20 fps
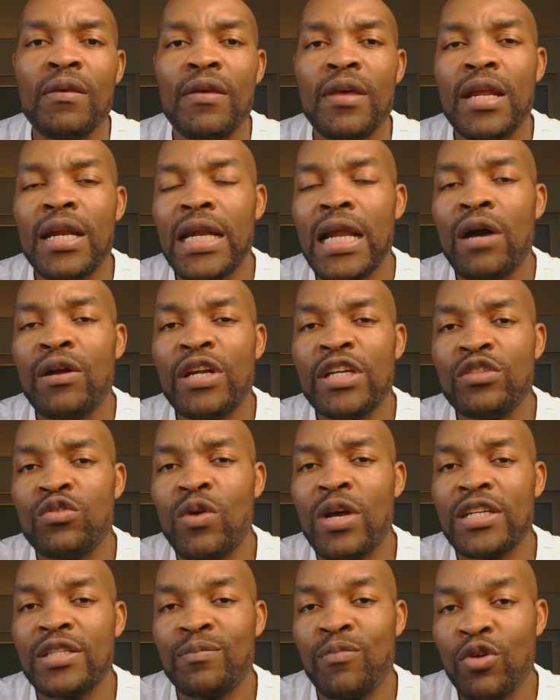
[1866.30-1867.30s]
Now let's look
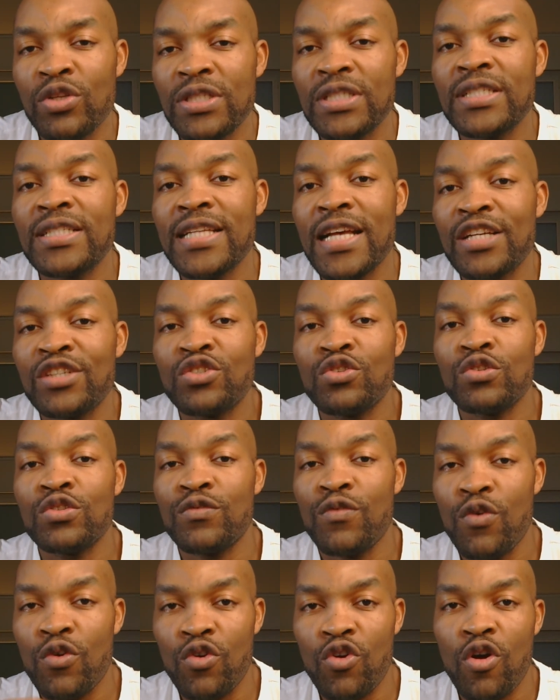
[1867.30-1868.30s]
at sporting sanctions
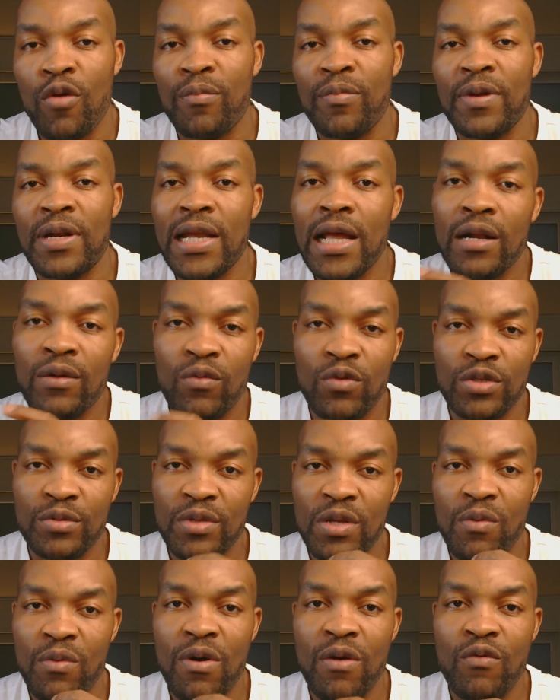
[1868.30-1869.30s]
for club.
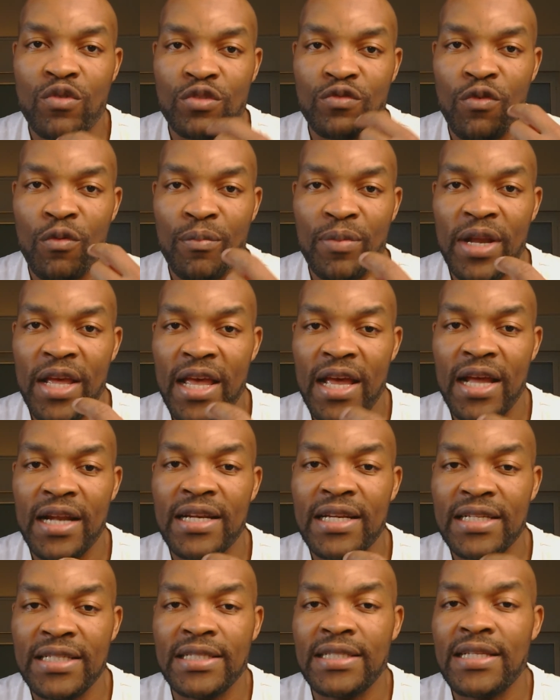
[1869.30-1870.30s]
The one was for player.
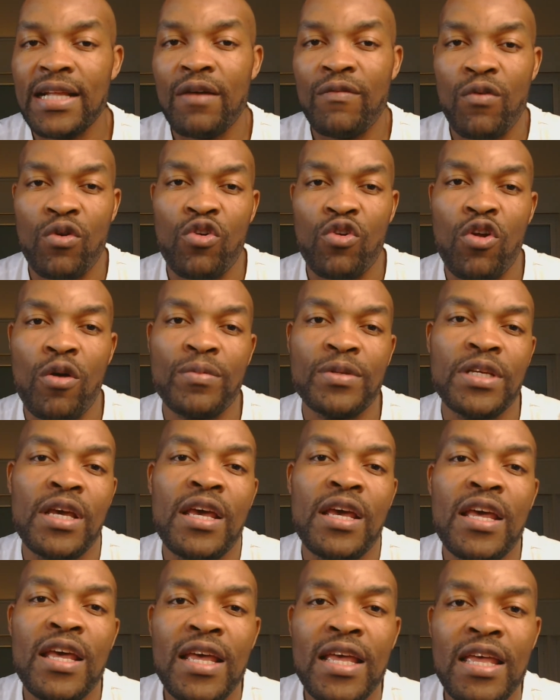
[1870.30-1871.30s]
This is now for clubs.
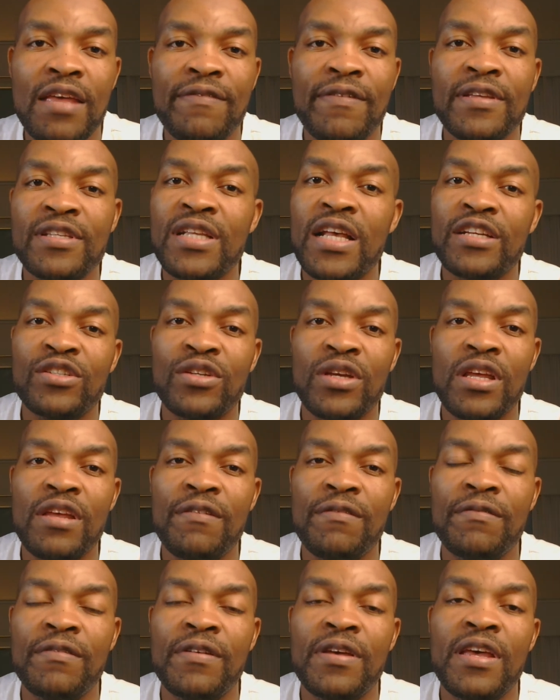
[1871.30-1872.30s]
If
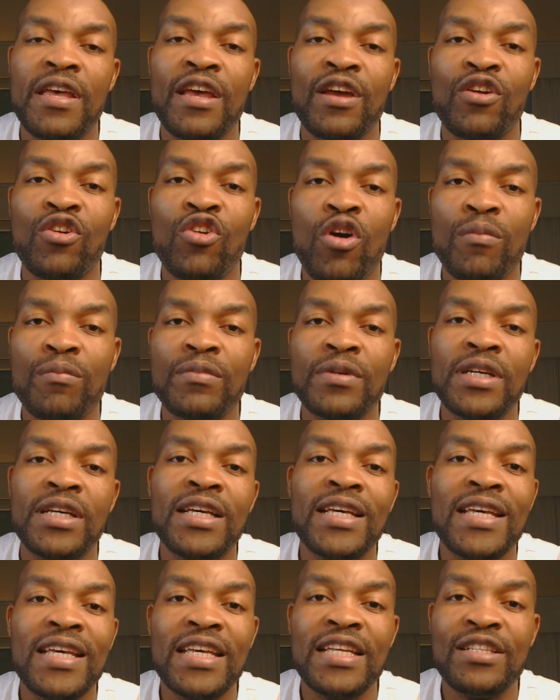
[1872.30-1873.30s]
a club
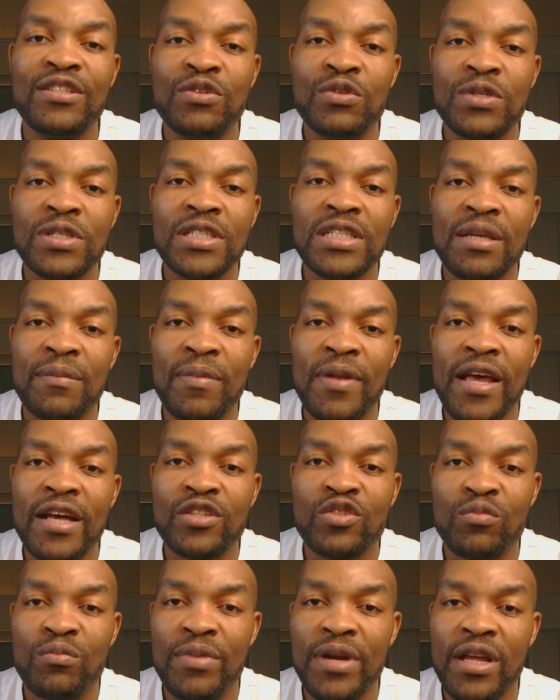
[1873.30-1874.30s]
induces a player
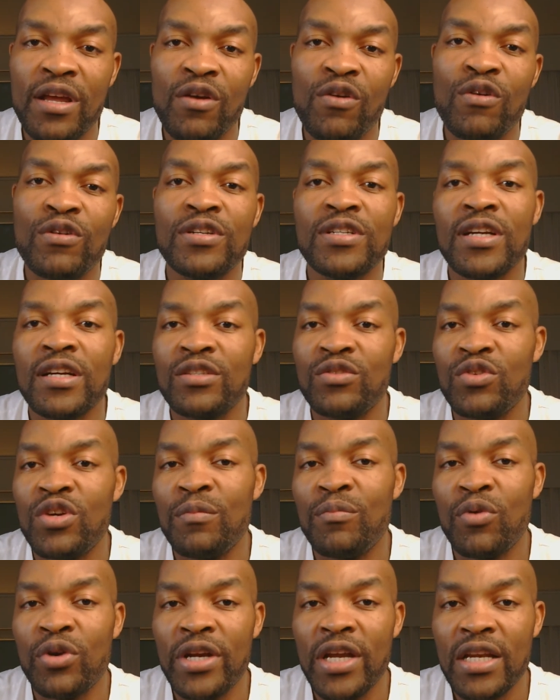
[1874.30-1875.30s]
to break a contract during
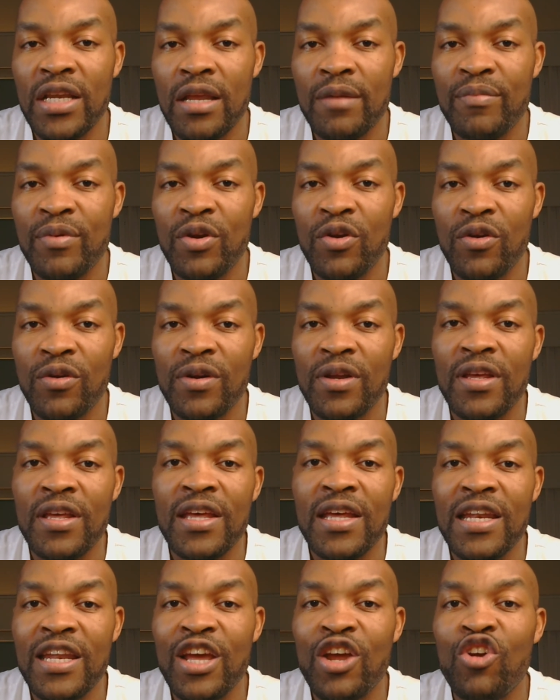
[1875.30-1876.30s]
protected period,
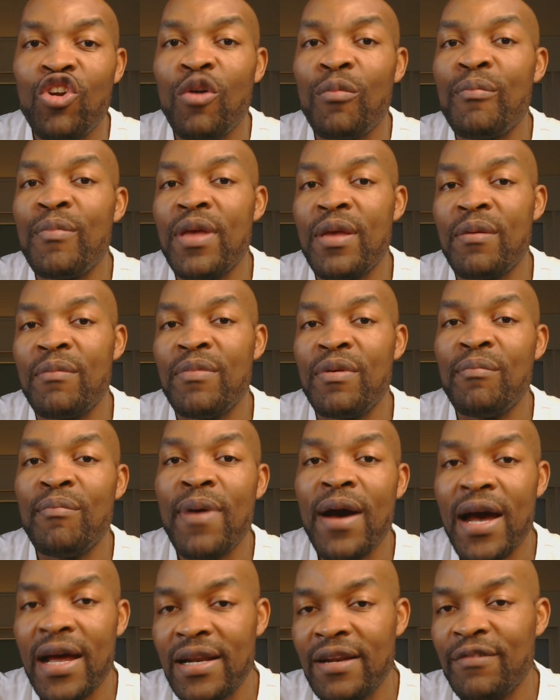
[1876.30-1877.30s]
the club may be
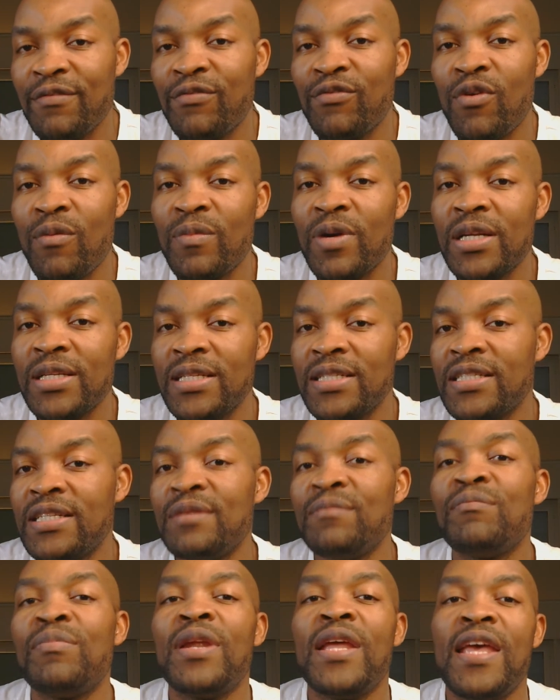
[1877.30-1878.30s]
banned from
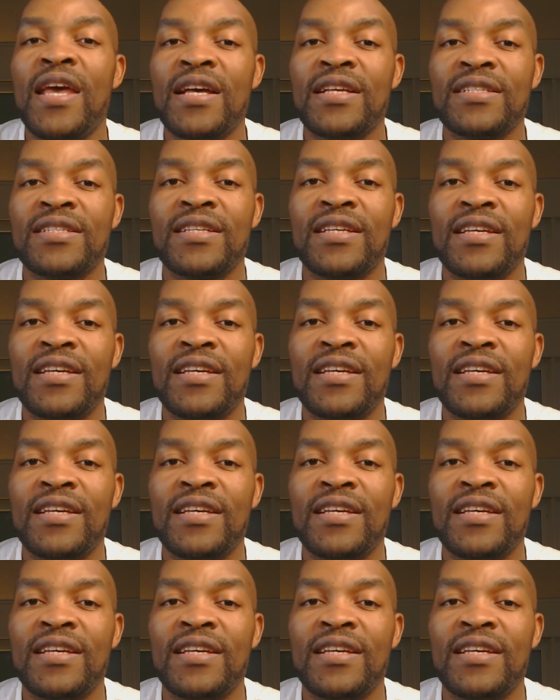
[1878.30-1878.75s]
registering players.